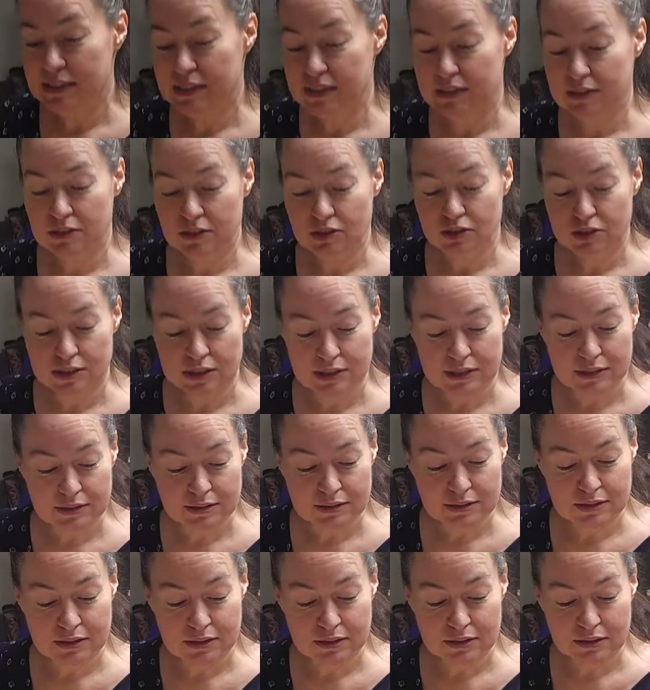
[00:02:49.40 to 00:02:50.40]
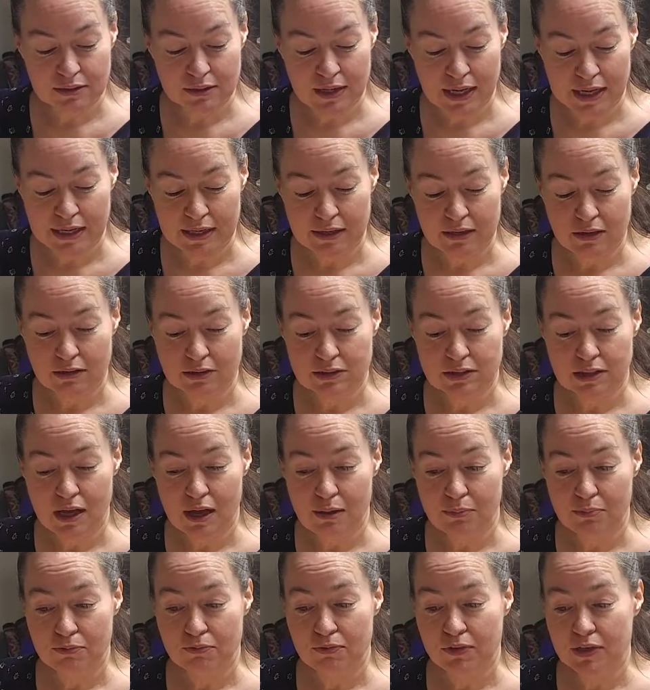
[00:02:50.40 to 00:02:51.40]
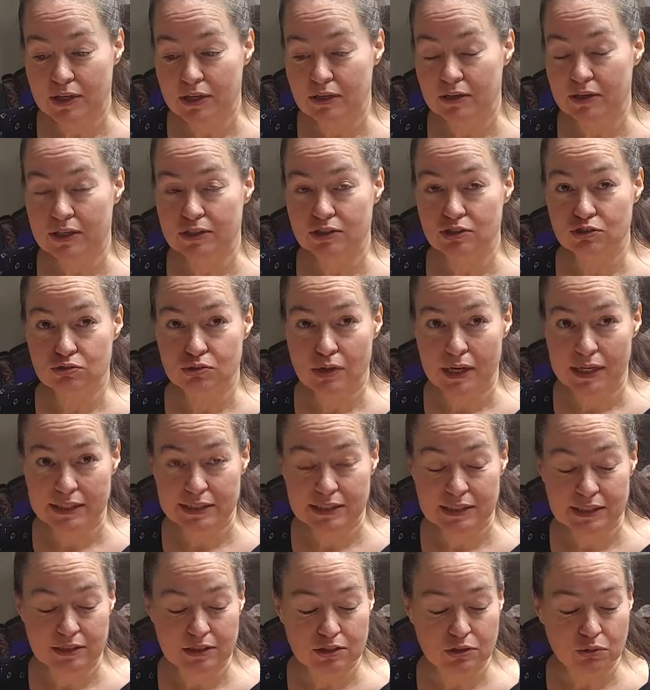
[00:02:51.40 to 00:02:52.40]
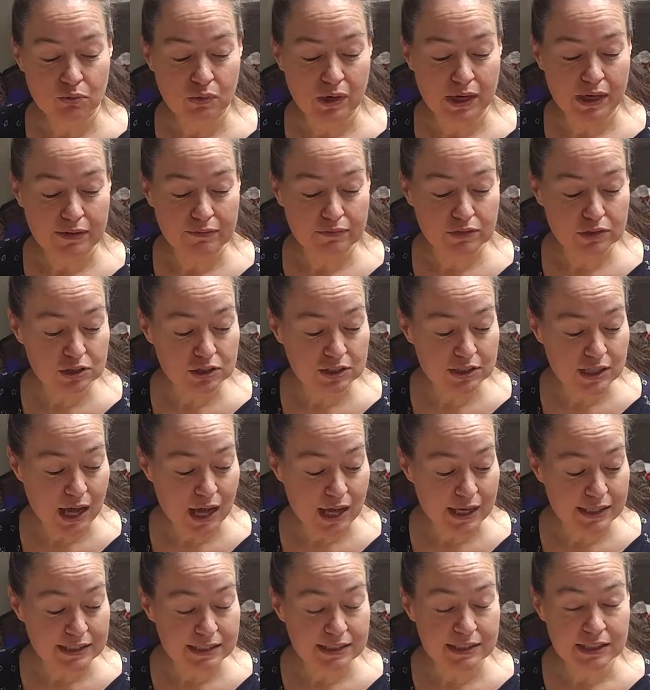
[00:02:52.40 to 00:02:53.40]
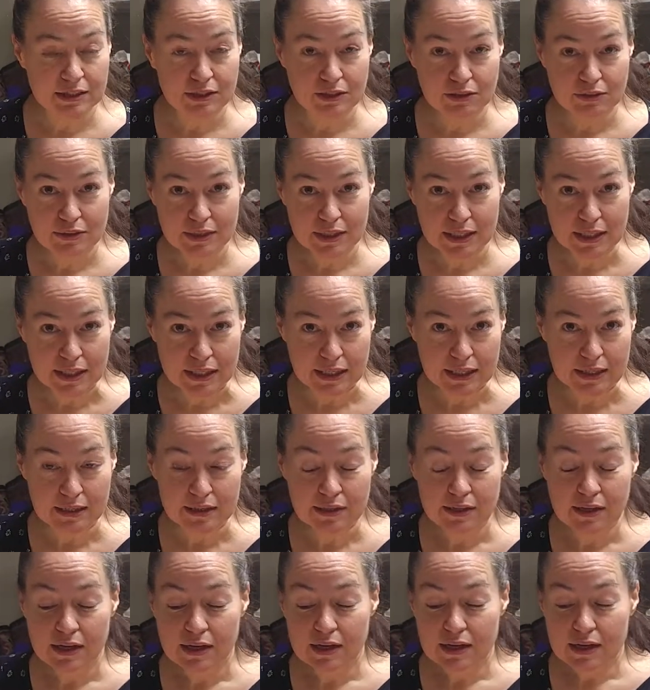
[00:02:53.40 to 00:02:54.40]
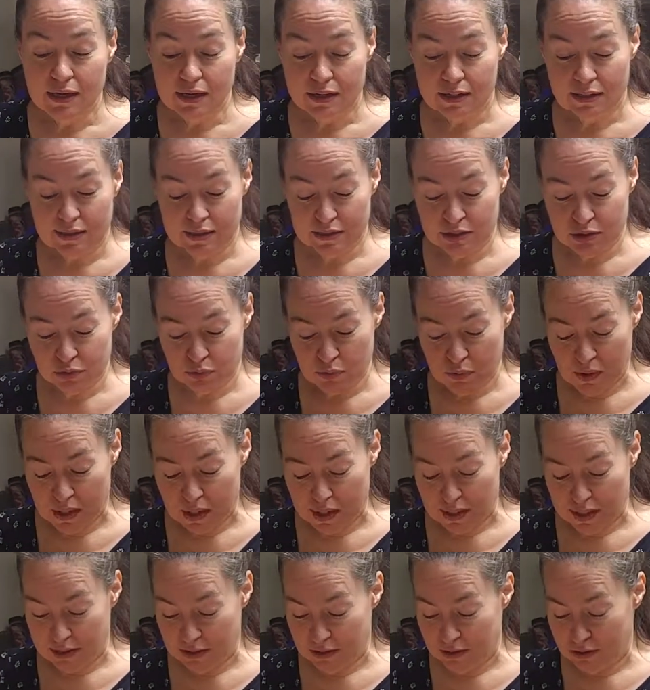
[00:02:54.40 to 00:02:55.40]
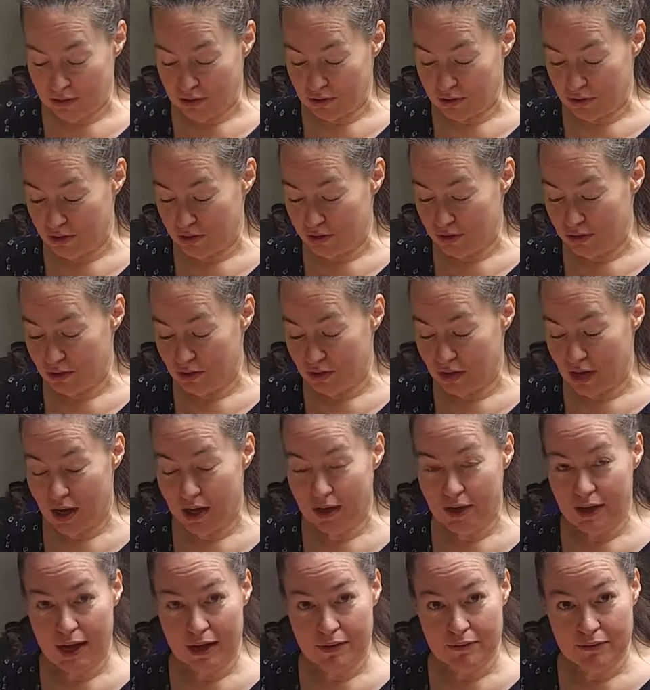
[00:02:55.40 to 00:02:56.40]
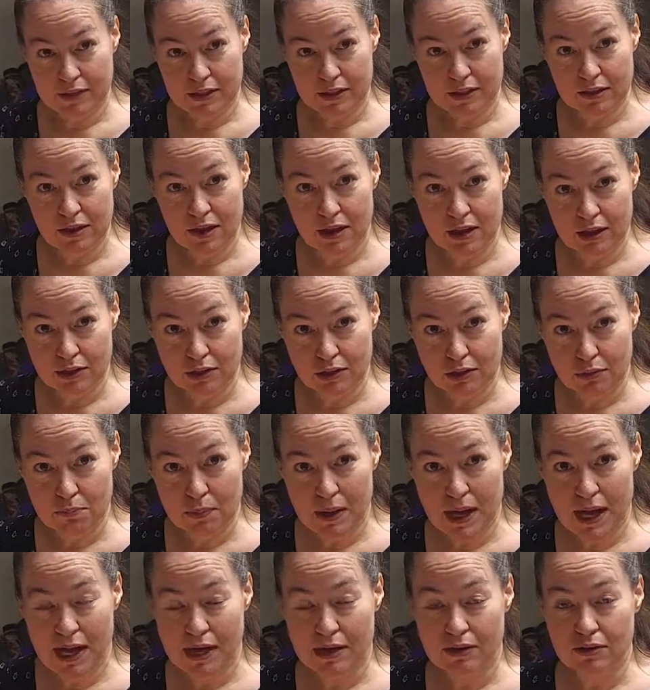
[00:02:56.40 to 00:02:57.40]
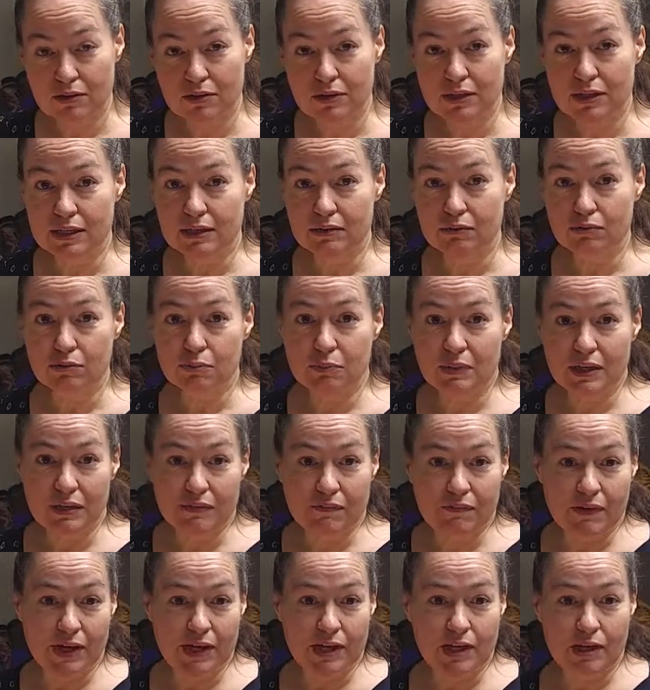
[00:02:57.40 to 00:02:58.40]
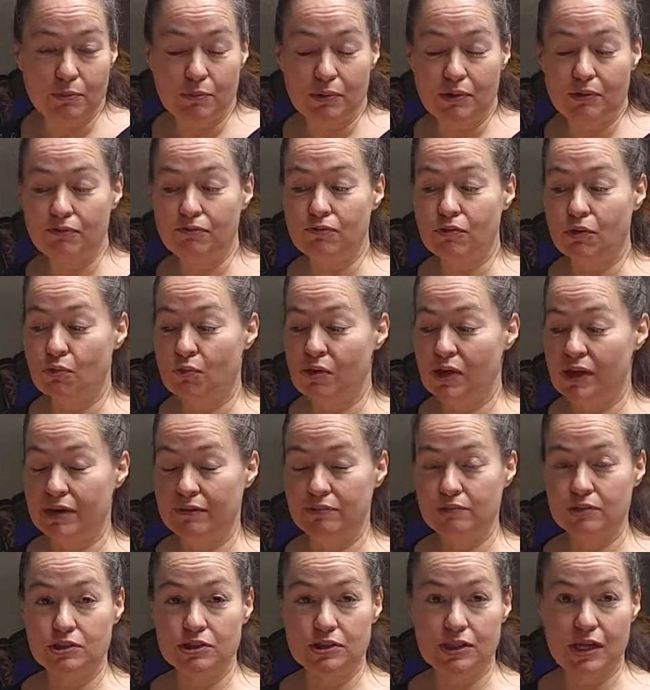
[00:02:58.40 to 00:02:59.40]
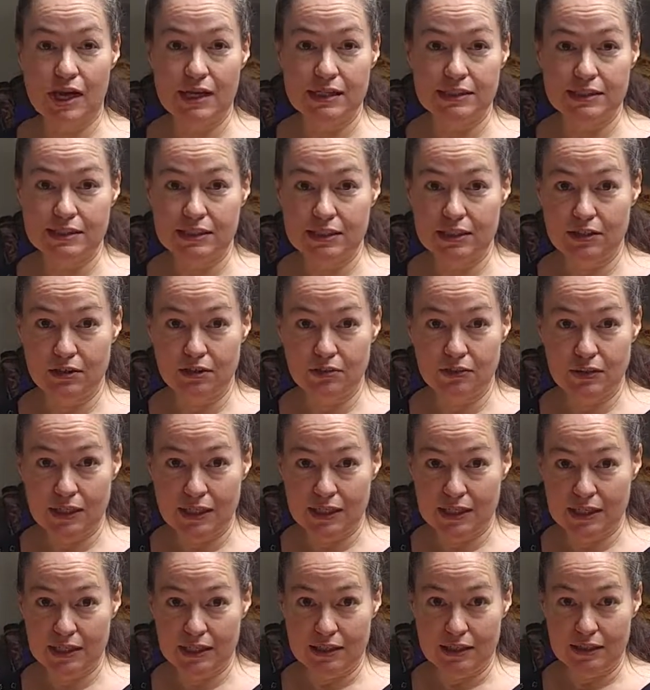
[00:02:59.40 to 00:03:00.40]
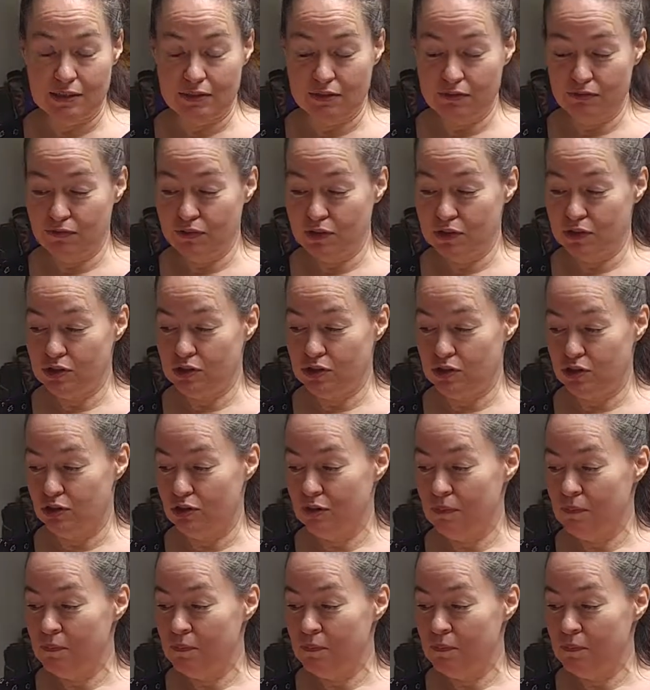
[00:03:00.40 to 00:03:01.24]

to lay it on top of here and trace it to whatever size that you need. This way you're not having to cut your pattern. It will be available for whatever size that you need it in the future.